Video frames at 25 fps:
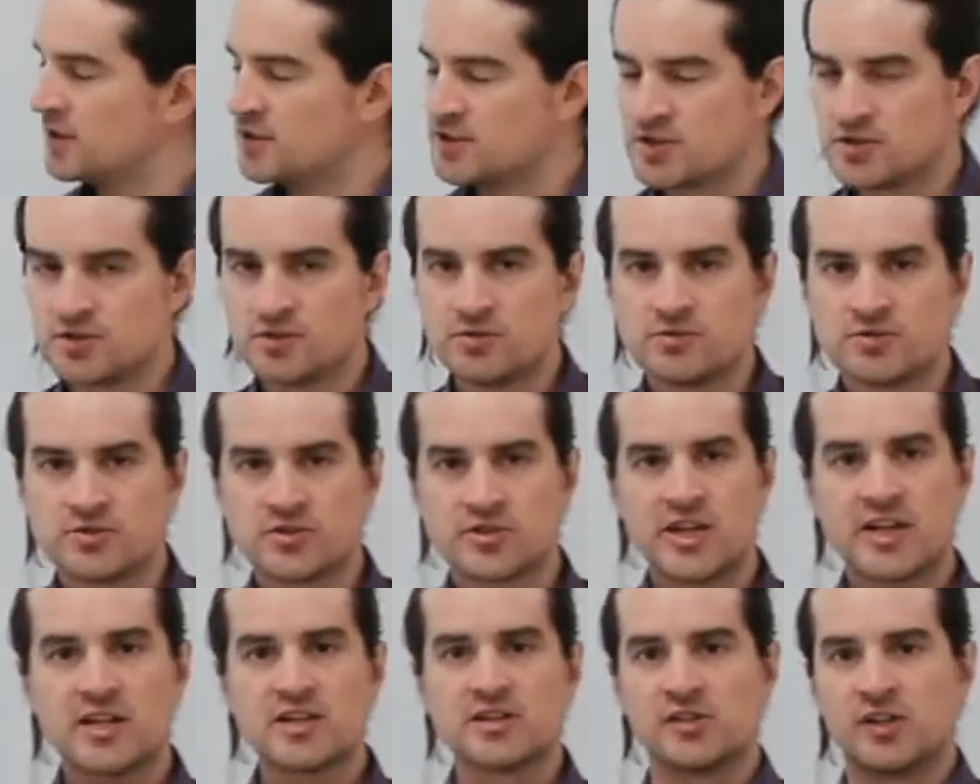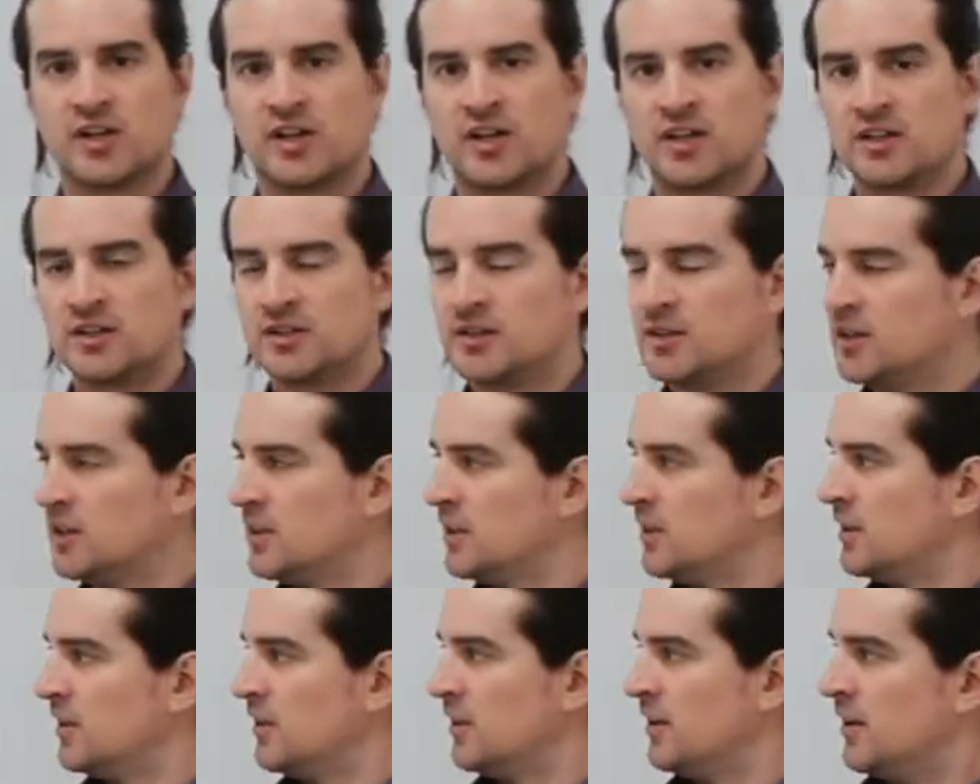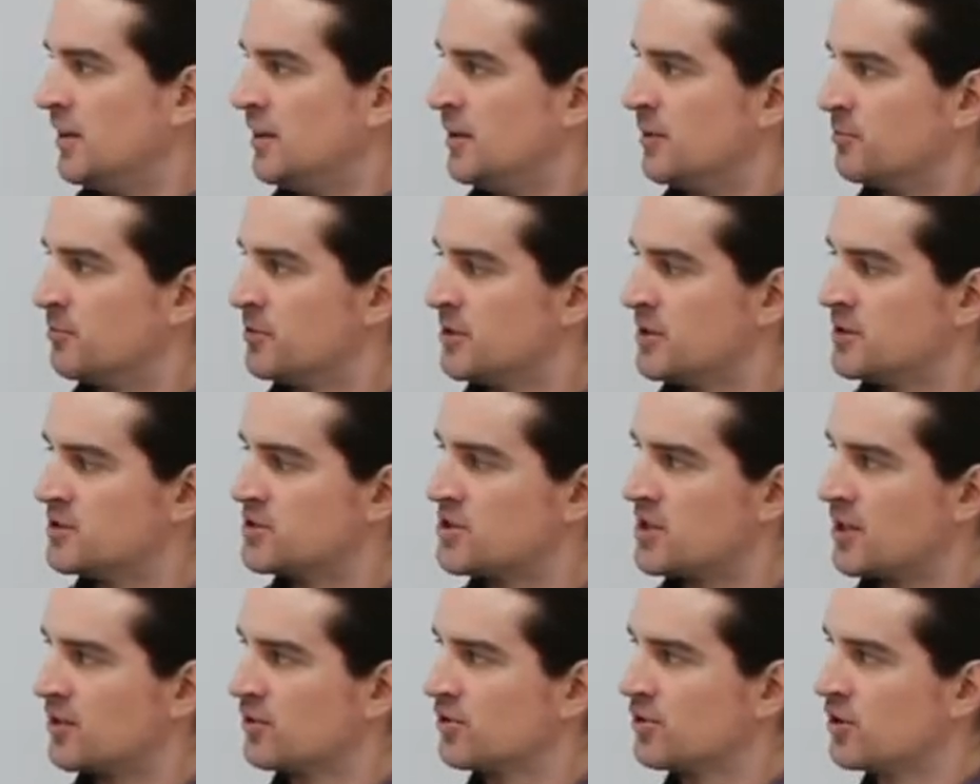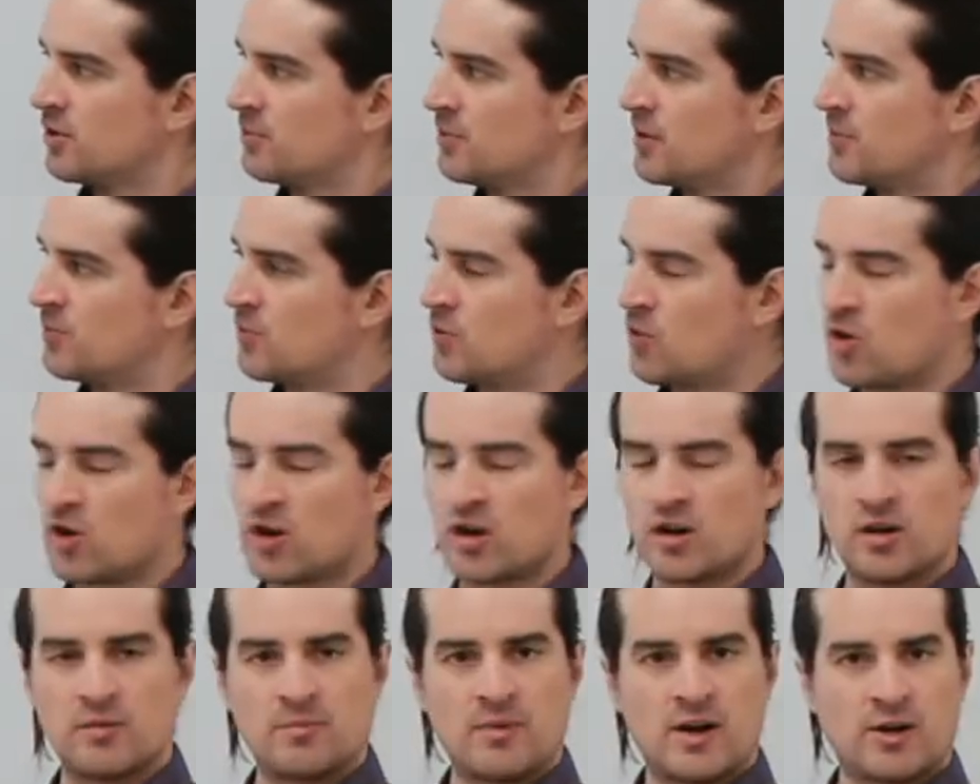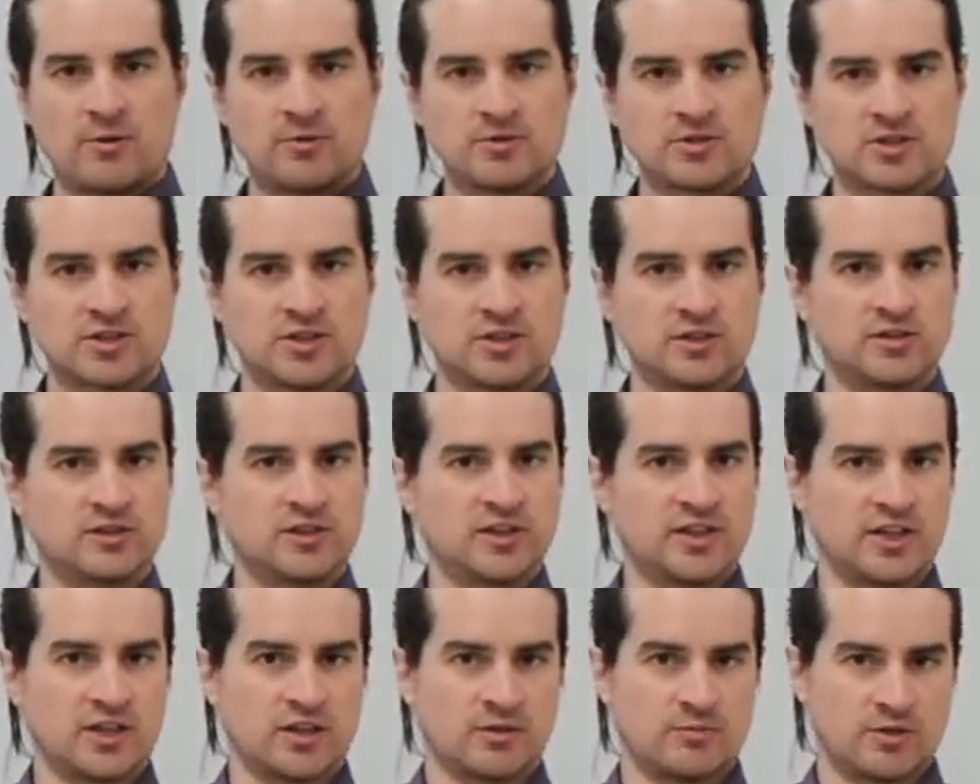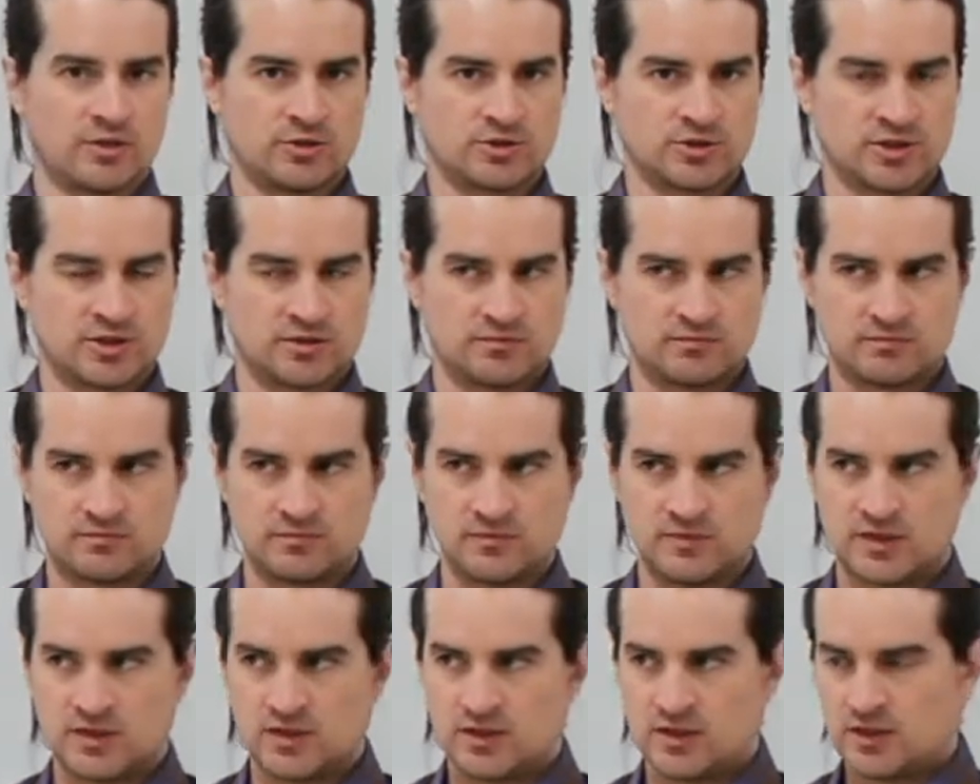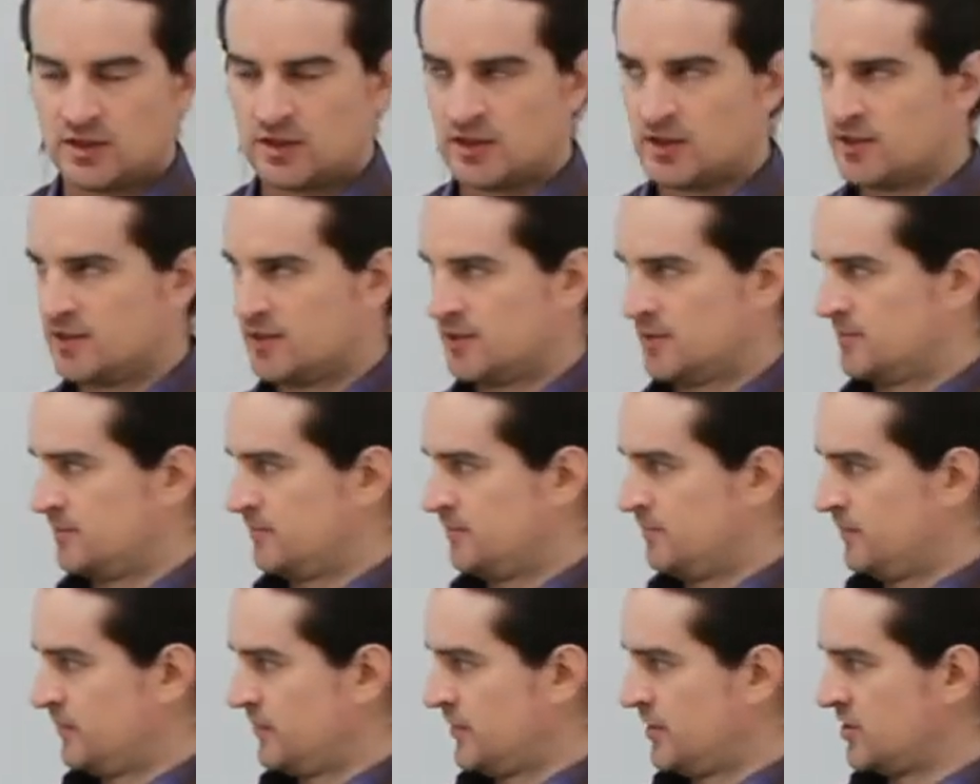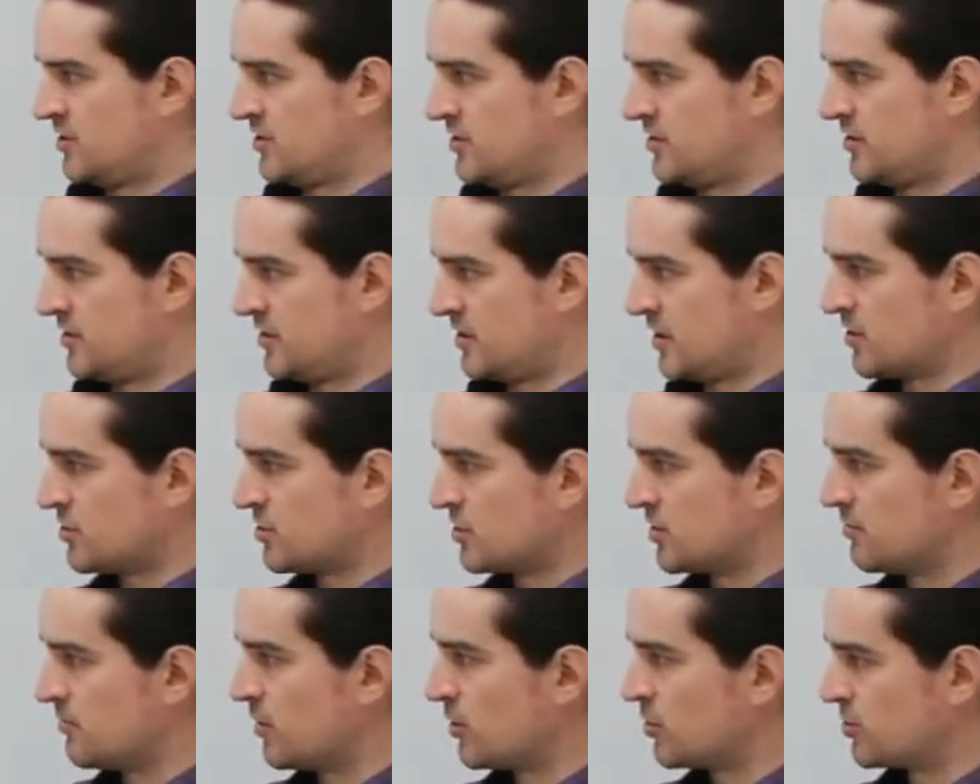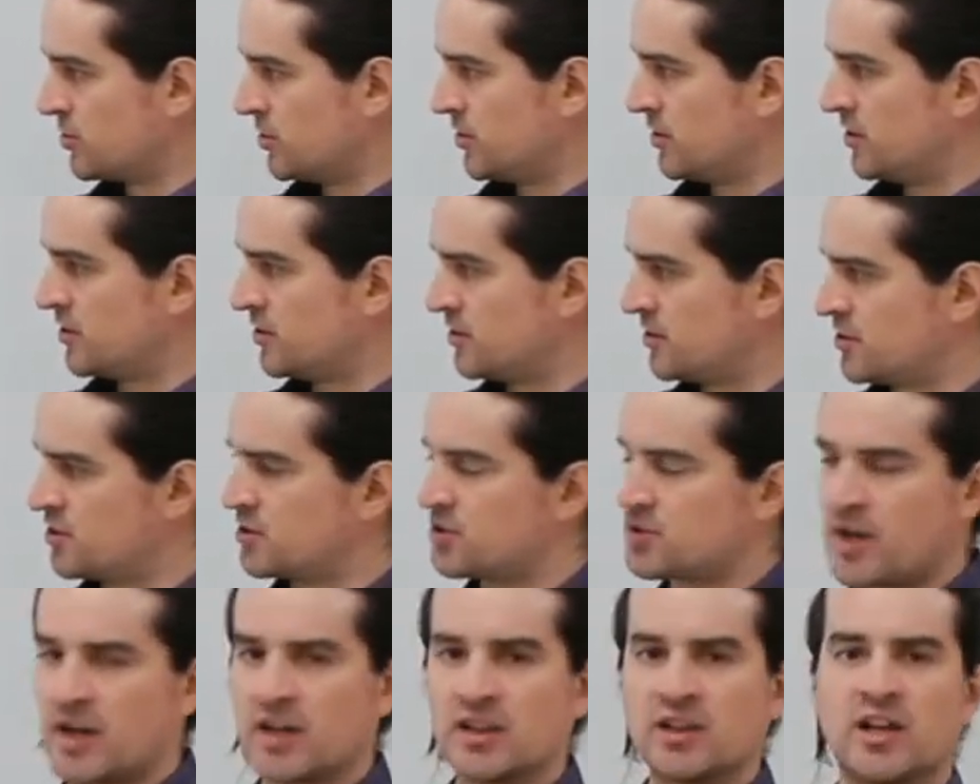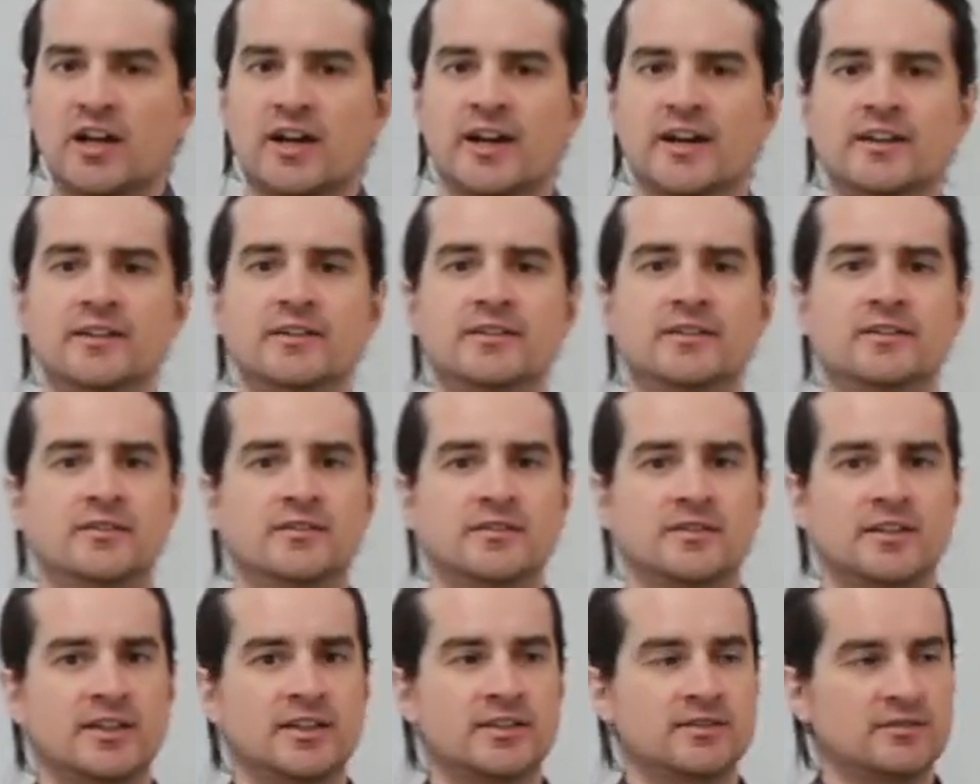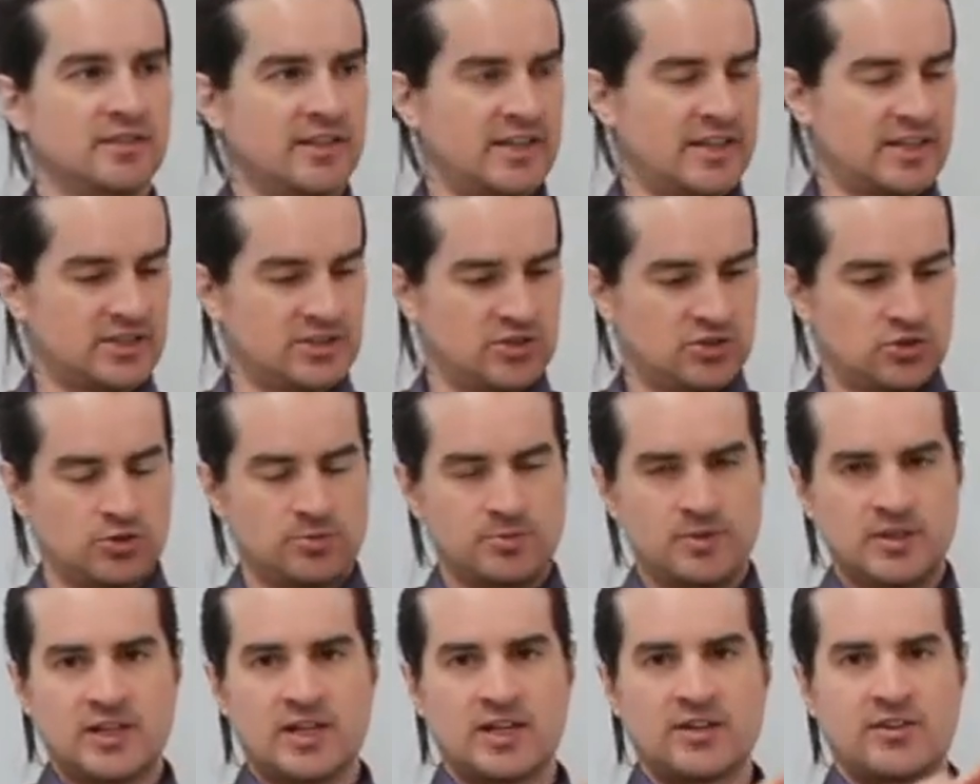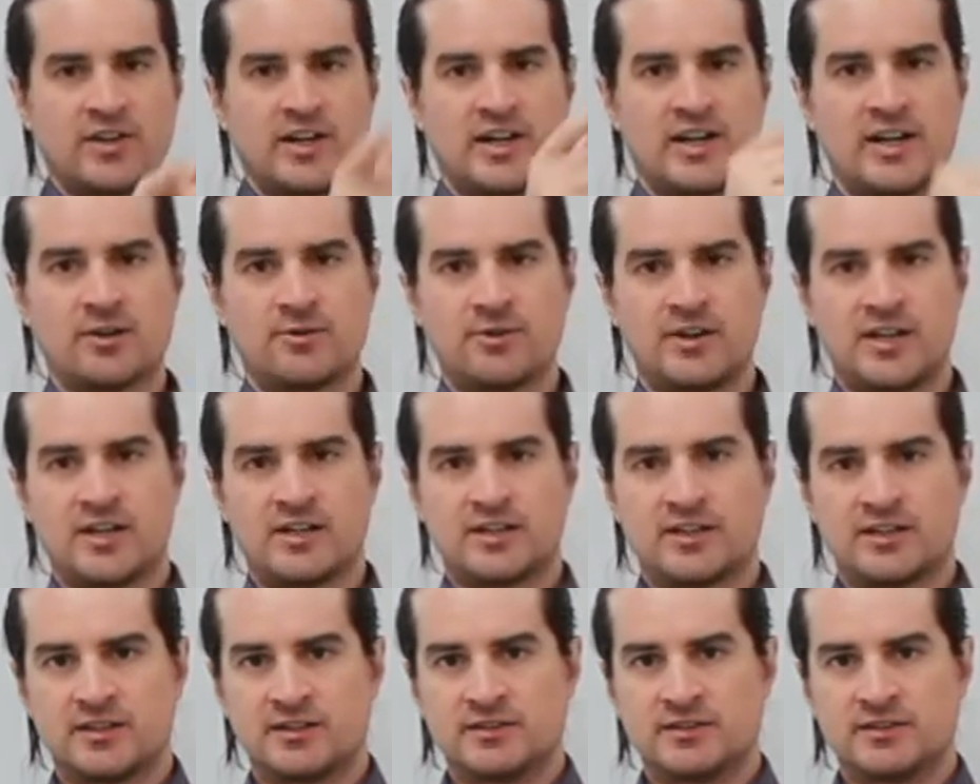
into Newton's second law, um, we need to talk a little bit more about what's called linear motion. Um, this is essentially motion in a straight line, right? Like zooming down the highway,